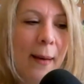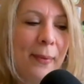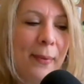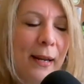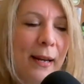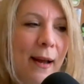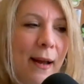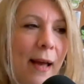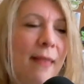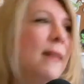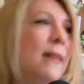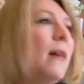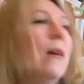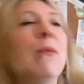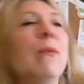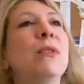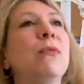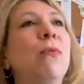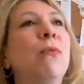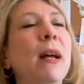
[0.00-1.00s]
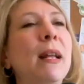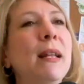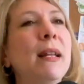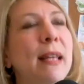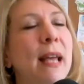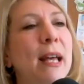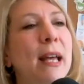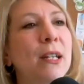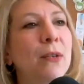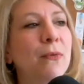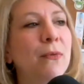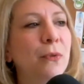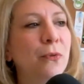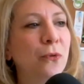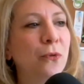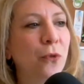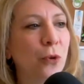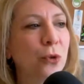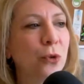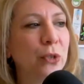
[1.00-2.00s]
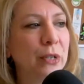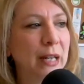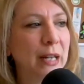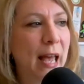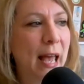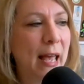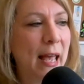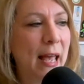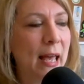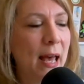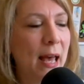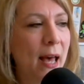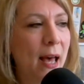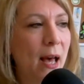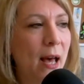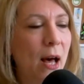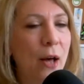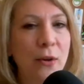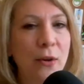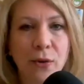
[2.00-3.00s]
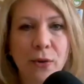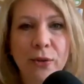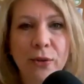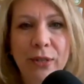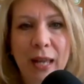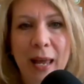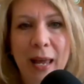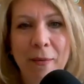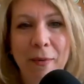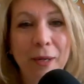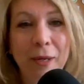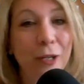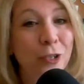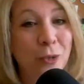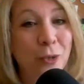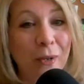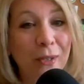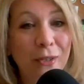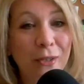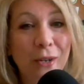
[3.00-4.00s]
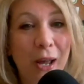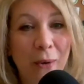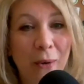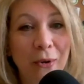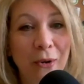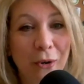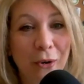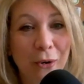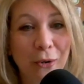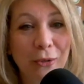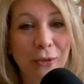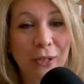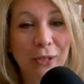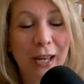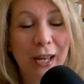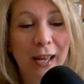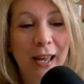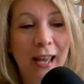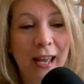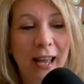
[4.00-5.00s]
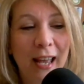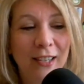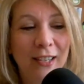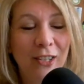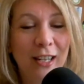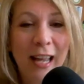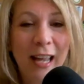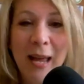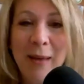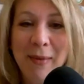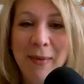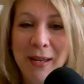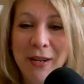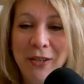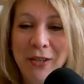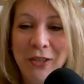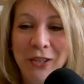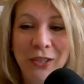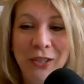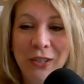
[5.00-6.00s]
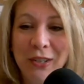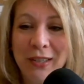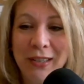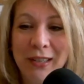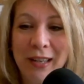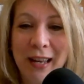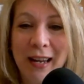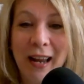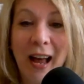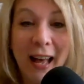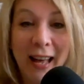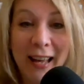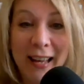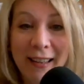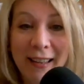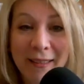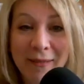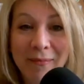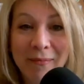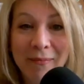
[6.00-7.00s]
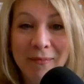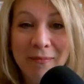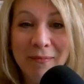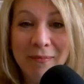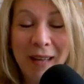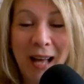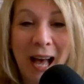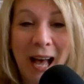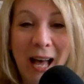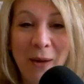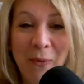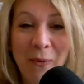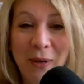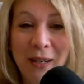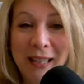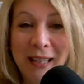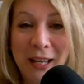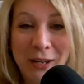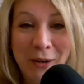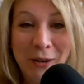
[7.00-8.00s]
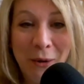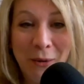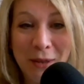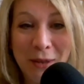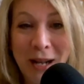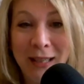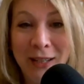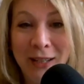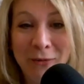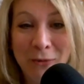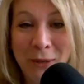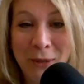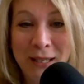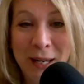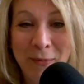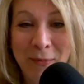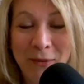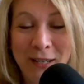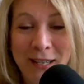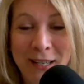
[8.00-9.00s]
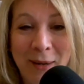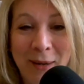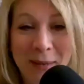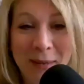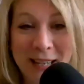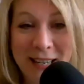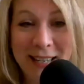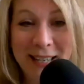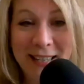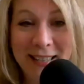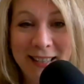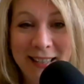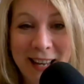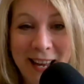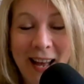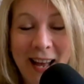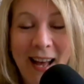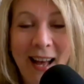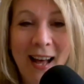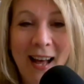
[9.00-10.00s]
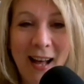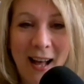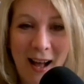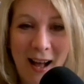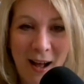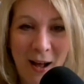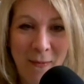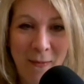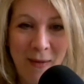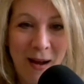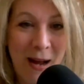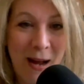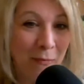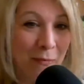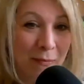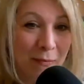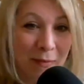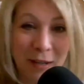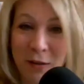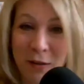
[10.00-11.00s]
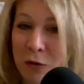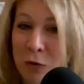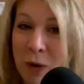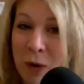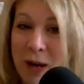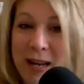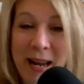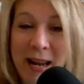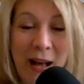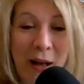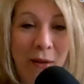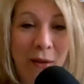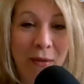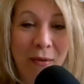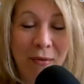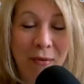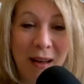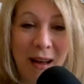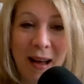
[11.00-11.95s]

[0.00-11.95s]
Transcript: But I think it was right at the end of the first day, a nurse came in. She wasn't our nurse. And she came in and she just said, "Hi, I want to let you know that I live with type 1 diabetes. I'm in great health.